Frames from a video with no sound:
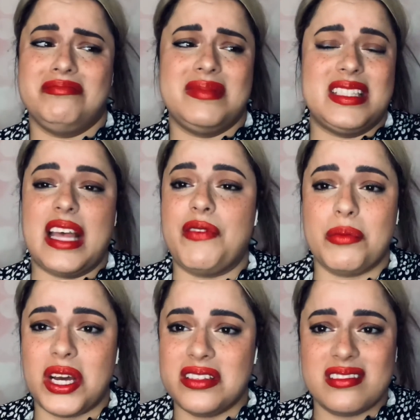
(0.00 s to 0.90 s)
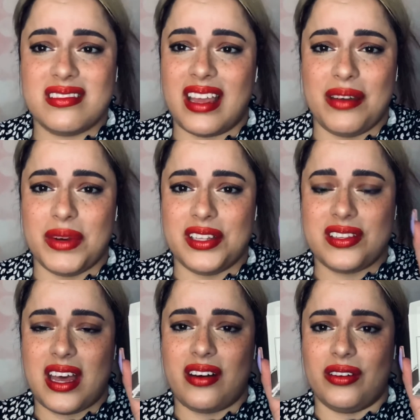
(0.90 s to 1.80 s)
7 months, 8
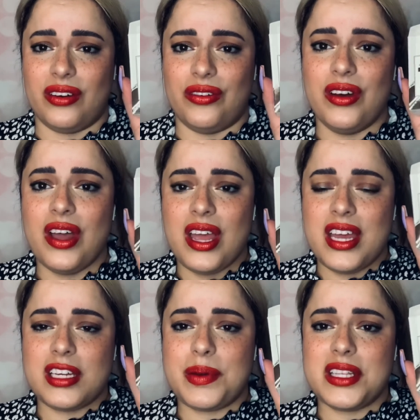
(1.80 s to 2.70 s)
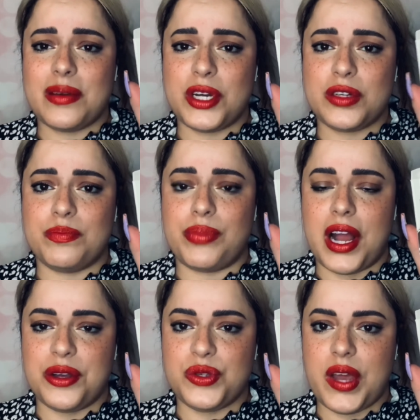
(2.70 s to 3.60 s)
months, I don't know. It depends how much
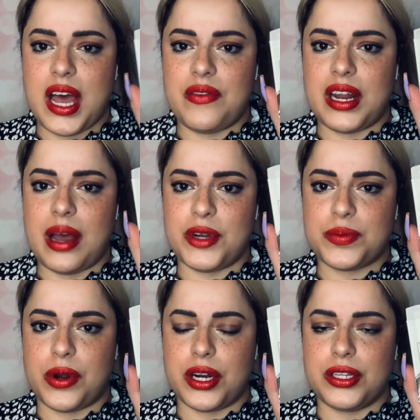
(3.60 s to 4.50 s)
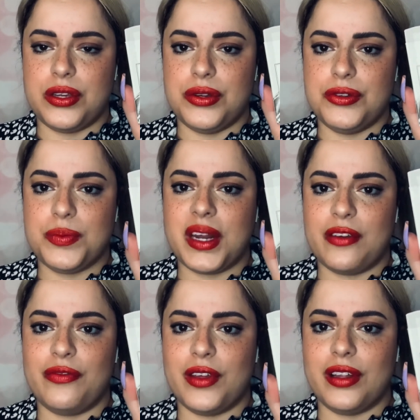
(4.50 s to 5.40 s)
brows you have and how much product you use, but
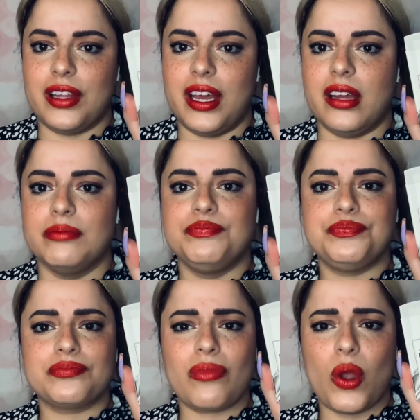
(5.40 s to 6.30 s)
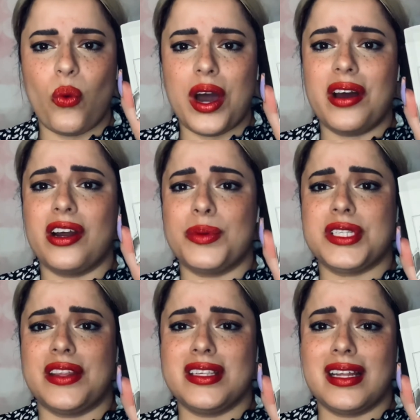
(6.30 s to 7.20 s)
I feel like 100%
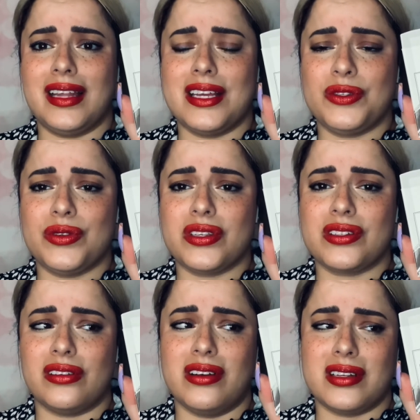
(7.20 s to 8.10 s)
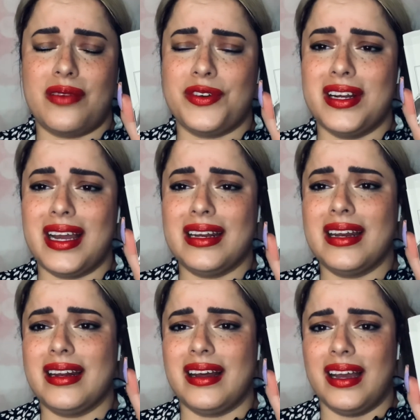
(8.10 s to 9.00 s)
this can last you such a long time. For
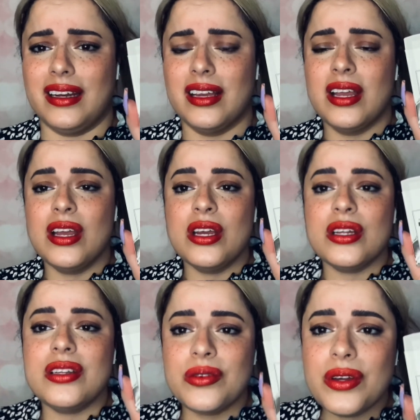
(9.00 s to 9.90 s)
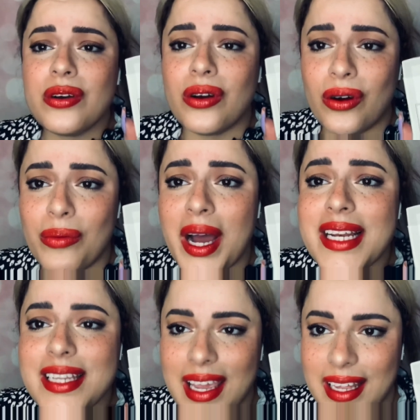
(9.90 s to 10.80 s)
$9.99, do your own
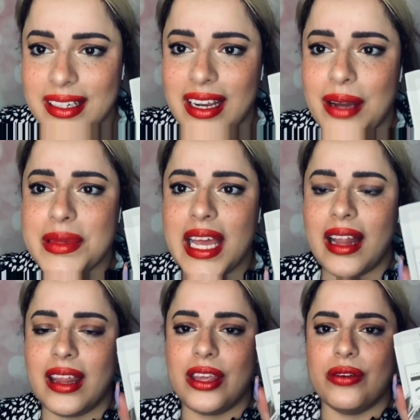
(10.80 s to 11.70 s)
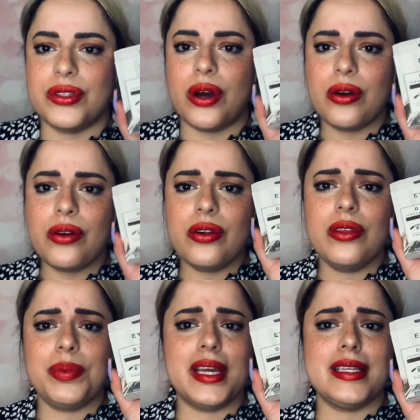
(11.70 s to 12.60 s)
tint. I'm telling you, don't go to the
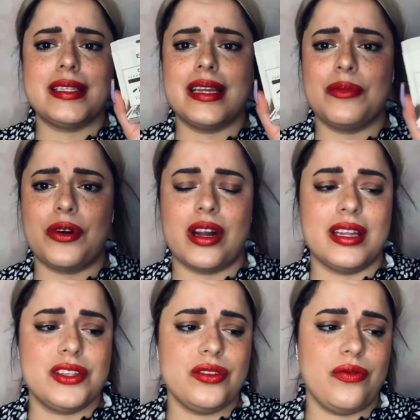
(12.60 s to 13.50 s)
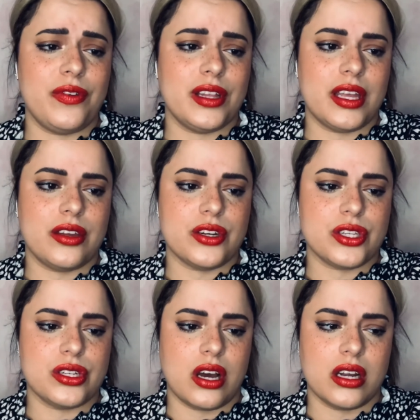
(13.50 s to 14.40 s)
place anymore unless you feel like you're
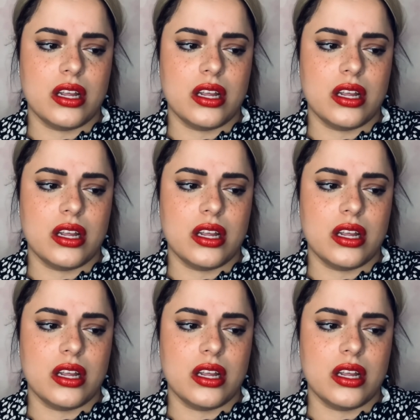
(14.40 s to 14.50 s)
just not,